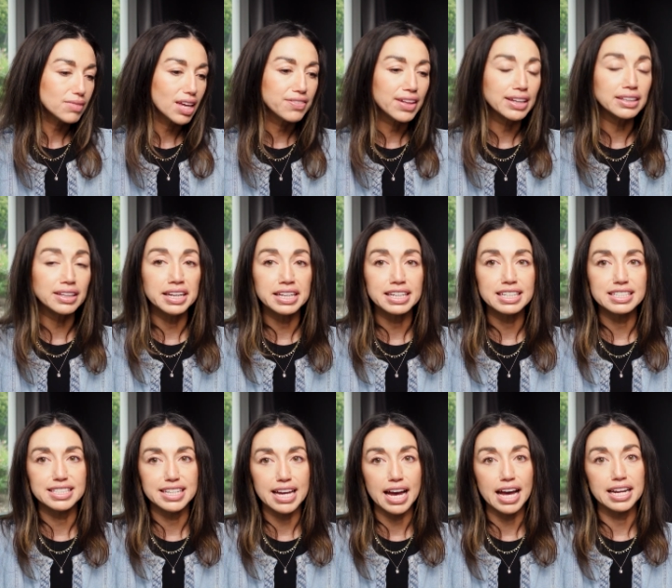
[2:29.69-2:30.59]
that lending
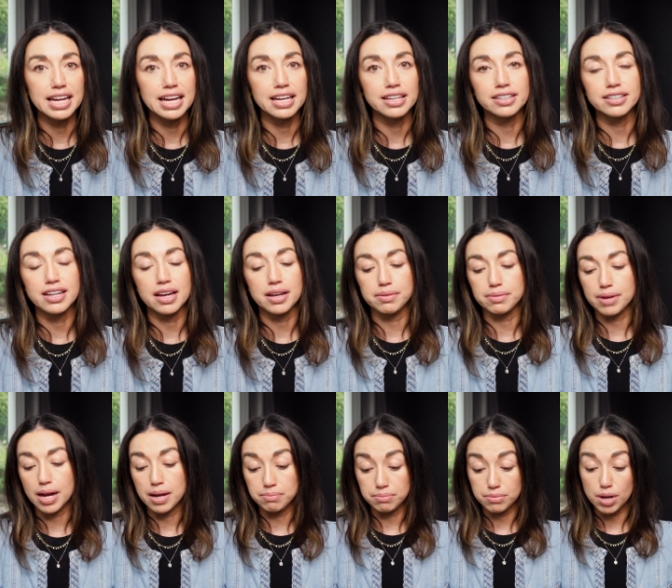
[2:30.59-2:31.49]
is dead, and
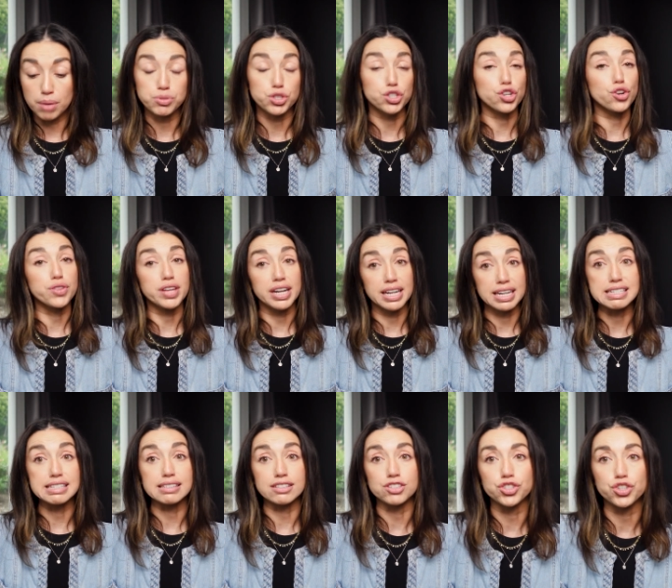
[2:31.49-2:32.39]
I'm sure that it
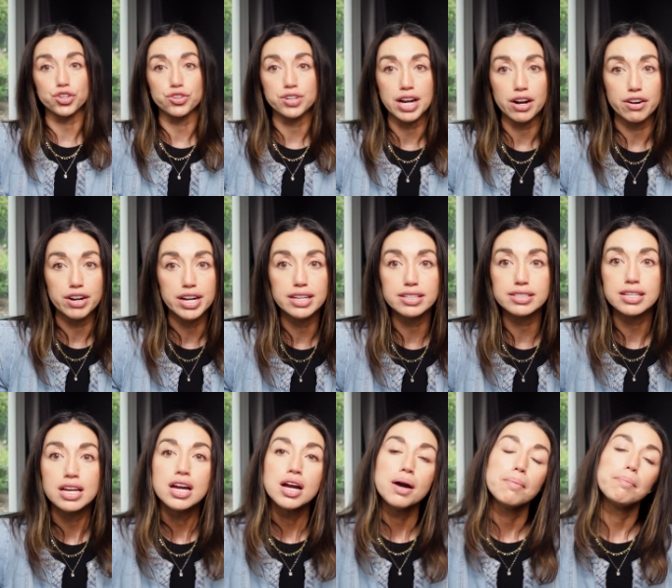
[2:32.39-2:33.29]
is in certain areas,
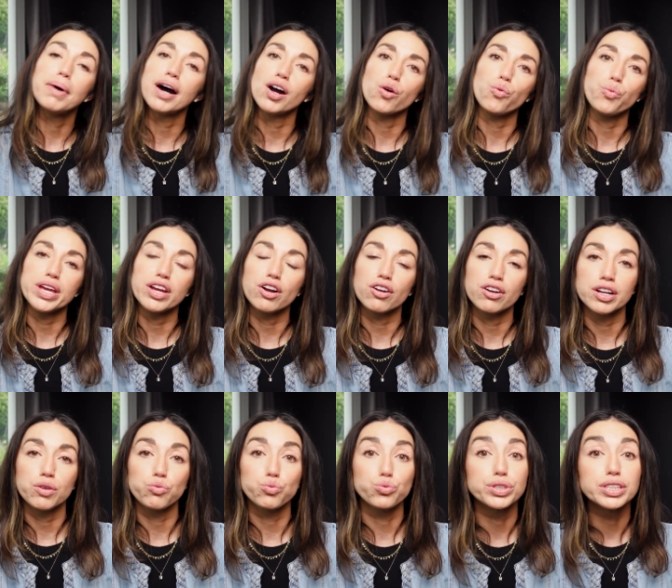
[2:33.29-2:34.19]
but we are
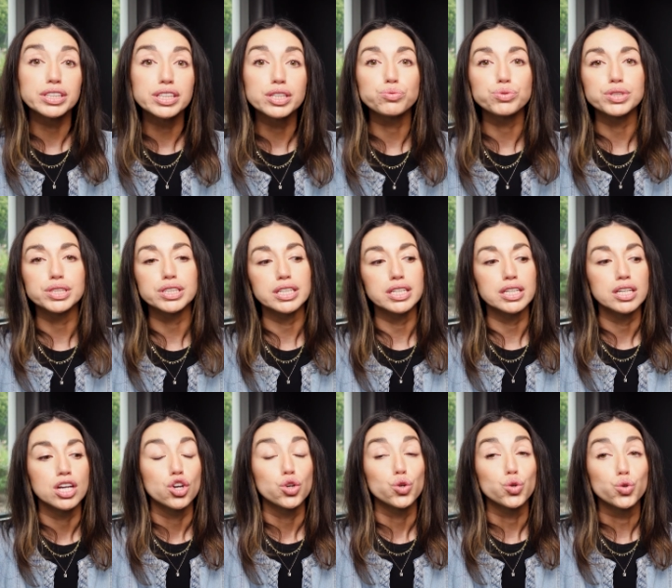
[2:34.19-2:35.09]
in a really,
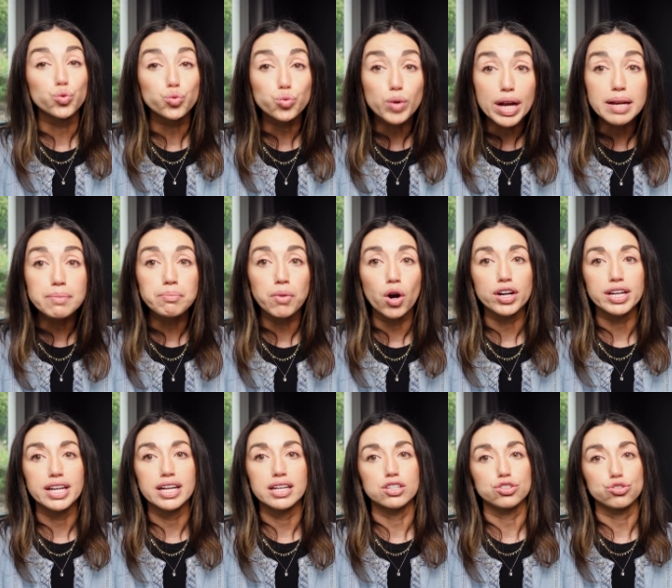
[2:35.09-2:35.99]
really great
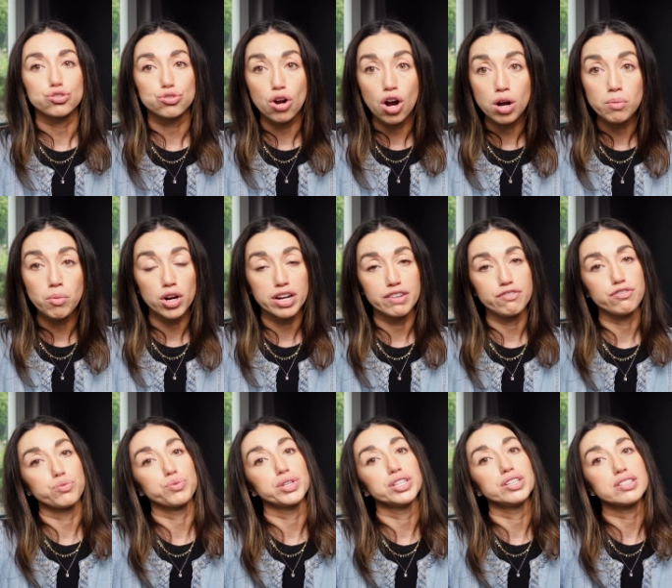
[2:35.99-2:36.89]
market, a strong market
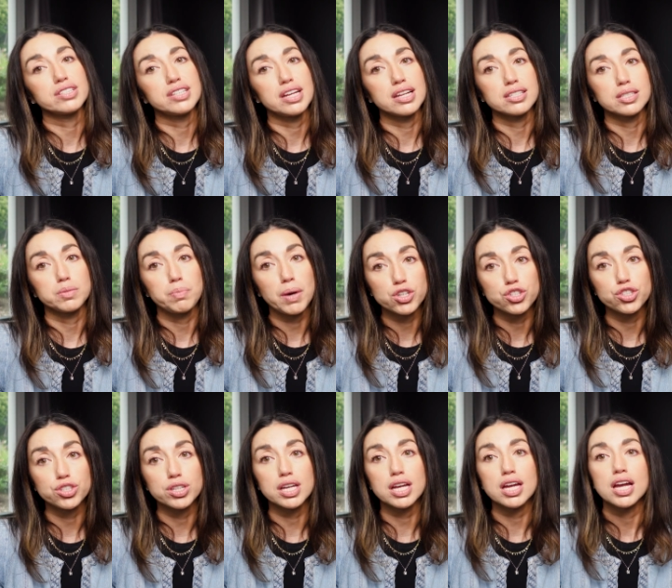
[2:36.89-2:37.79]
for real estate
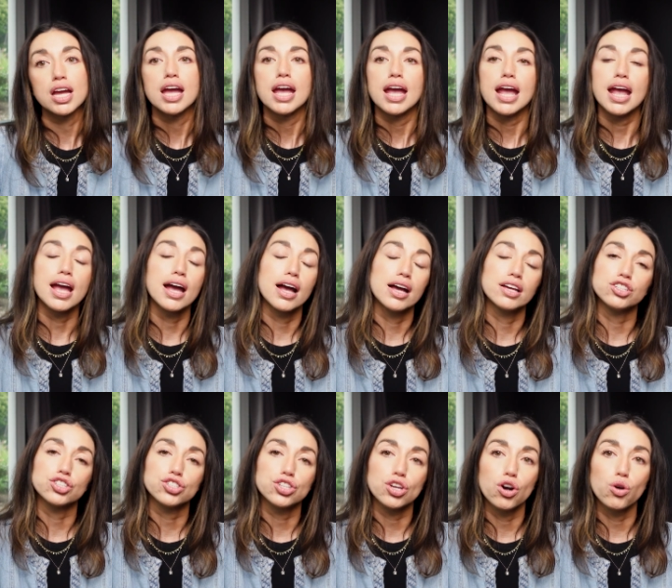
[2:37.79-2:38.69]
especially,
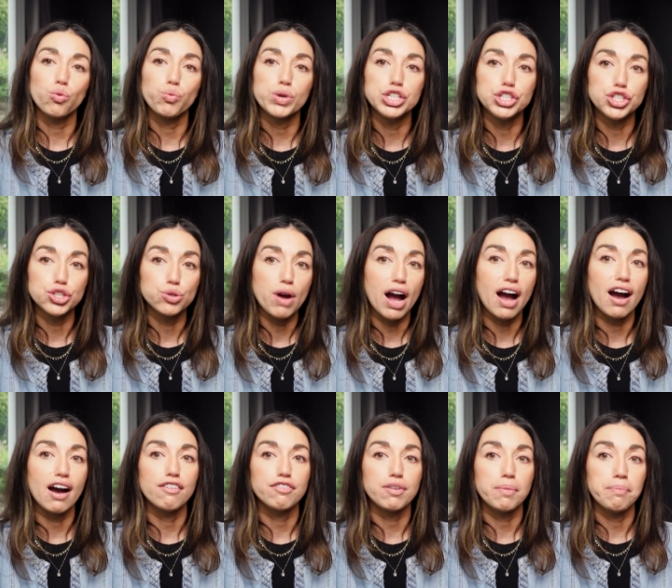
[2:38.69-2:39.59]
and so we do
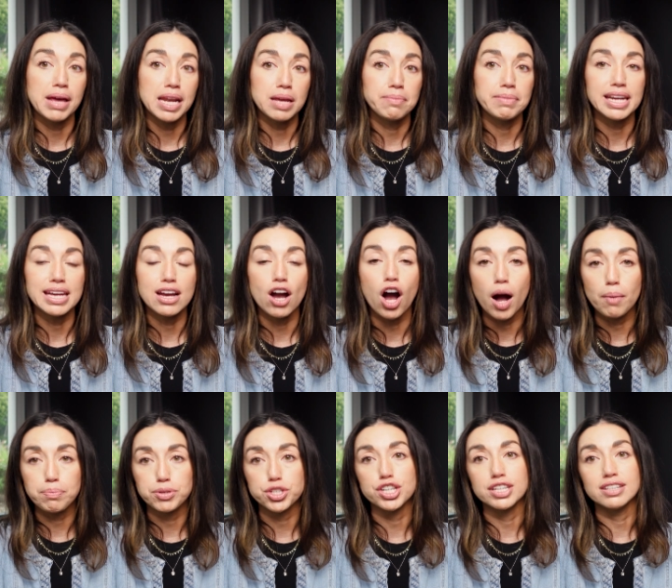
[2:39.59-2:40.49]
have many, many
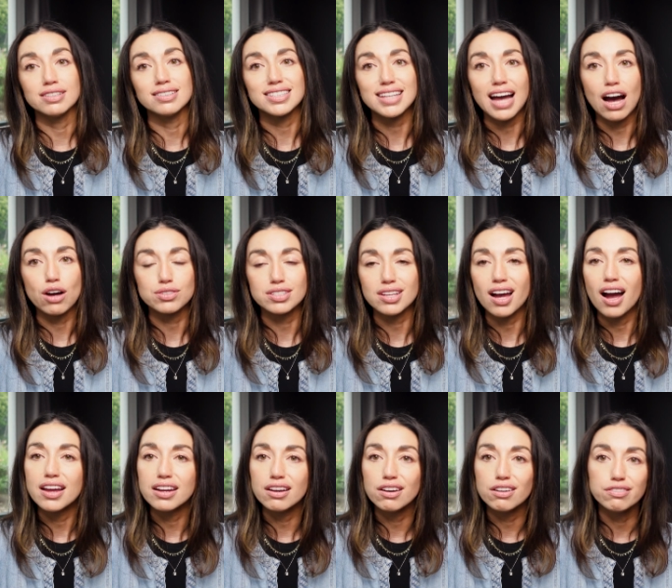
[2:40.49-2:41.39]
options
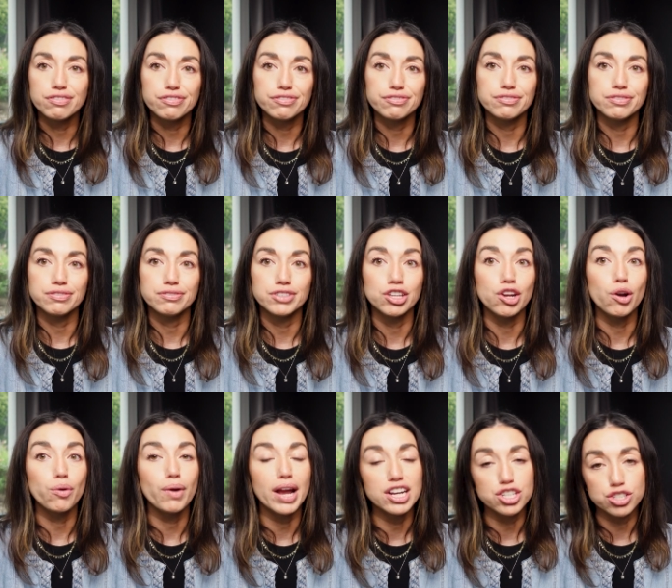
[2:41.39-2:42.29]
outside of,
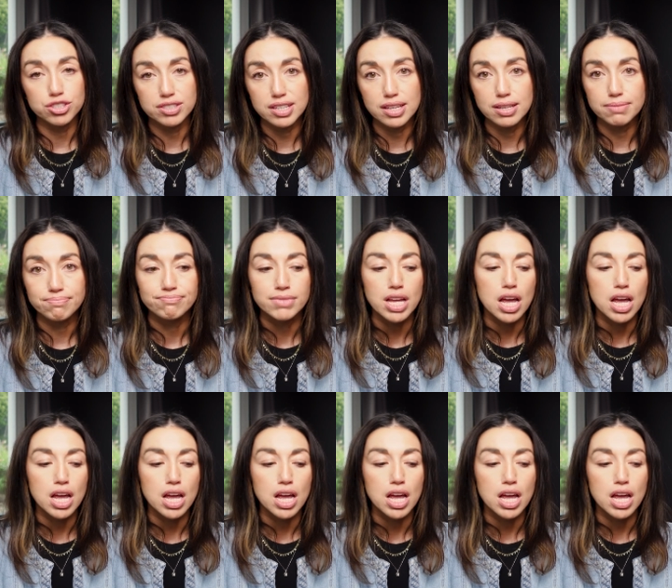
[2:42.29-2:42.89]
agency